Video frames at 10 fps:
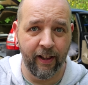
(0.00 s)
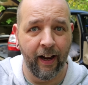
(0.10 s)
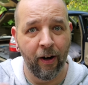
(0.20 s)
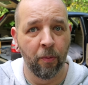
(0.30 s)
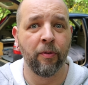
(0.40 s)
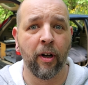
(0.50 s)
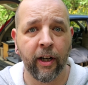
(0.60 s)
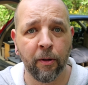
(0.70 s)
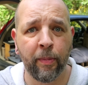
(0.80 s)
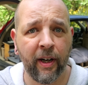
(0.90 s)
That helps a
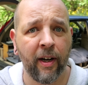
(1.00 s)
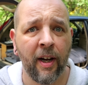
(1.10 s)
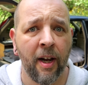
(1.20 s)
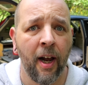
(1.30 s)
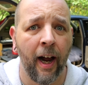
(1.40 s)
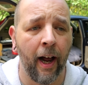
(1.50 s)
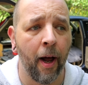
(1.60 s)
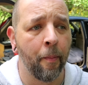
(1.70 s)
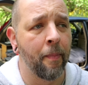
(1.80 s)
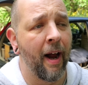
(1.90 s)
little bit.
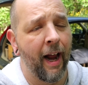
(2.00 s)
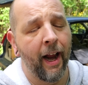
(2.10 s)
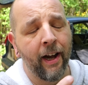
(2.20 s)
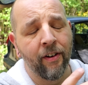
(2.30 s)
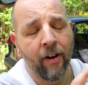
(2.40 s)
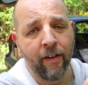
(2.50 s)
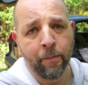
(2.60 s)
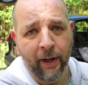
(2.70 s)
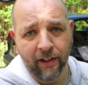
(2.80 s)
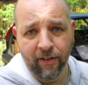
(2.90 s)
And I've
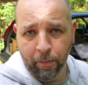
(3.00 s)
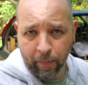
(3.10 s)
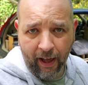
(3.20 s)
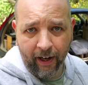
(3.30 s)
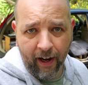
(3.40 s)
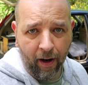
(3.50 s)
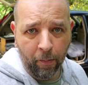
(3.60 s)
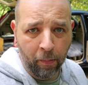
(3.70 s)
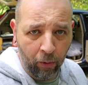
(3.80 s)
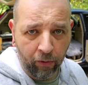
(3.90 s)
made some
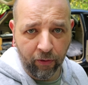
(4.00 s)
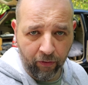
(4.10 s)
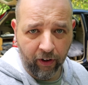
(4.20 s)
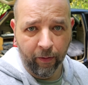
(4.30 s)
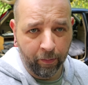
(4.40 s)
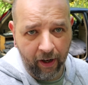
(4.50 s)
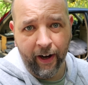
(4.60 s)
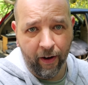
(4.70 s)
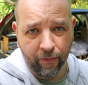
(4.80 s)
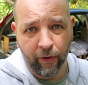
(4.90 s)
blackout boards cut
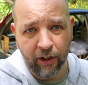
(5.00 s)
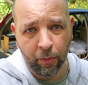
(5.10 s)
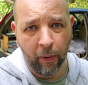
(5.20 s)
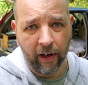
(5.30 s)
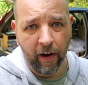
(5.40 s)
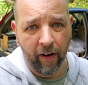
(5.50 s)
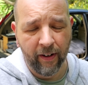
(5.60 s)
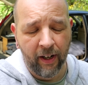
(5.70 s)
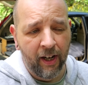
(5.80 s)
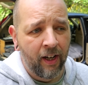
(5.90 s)
out for each window.
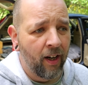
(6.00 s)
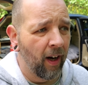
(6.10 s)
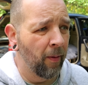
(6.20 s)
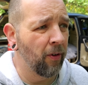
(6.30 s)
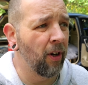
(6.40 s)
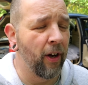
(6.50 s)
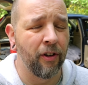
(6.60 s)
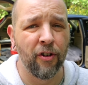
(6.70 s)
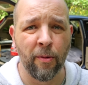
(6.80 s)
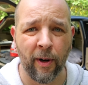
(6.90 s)
I'm not going to go
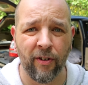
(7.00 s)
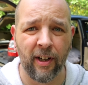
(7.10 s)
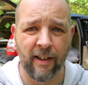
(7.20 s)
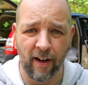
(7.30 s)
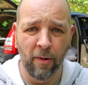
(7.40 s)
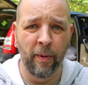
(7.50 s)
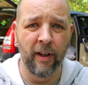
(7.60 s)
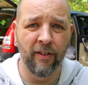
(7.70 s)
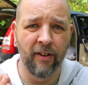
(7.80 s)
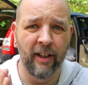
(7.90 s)
into too much detail, but
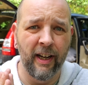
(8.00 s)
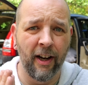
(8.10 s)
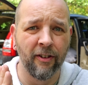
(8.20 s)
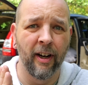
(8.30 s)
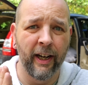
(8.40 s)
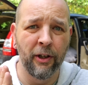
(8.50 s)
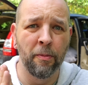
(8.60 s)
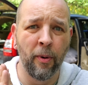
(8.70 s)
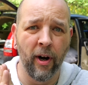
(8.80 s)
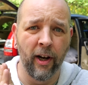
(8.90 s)
it's the underlay you
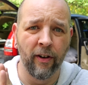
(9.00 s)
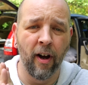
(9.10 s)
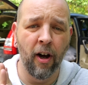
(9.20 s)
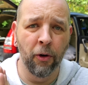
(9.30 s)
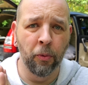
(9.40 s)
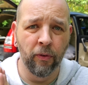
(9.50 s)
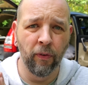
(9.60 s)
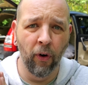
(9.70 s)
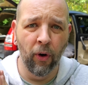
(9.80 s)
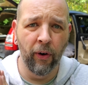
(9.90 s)
put under hardwood
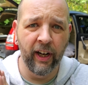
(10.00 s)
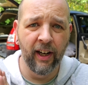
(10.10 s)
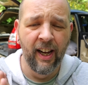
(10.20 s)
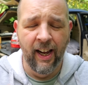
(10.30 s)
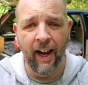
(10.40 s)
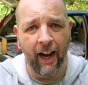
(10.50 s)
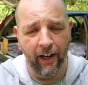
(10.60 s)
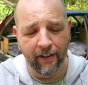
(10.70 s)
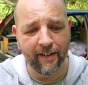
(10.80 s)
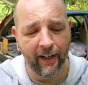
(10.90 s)
flooring
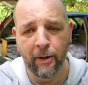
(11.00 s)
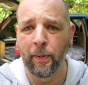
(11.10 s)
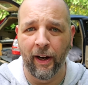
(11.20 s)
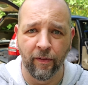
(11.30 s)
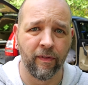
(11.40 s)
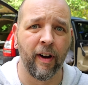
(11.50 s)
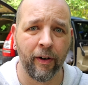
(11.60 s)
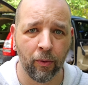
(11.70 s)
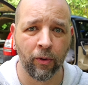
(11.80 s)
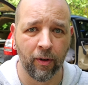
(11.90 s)
and tape and
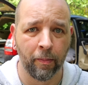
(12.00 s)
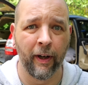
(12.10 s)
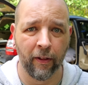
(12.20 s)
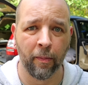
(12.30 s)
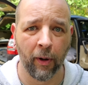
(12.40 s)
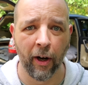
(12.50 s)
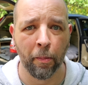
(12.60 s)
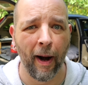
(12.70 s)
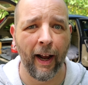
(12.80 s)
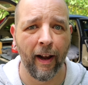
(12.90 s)
vinyl to make them kind of
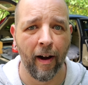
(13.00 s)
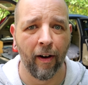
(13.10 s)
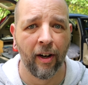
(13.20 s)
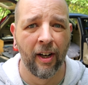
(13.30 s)
black out.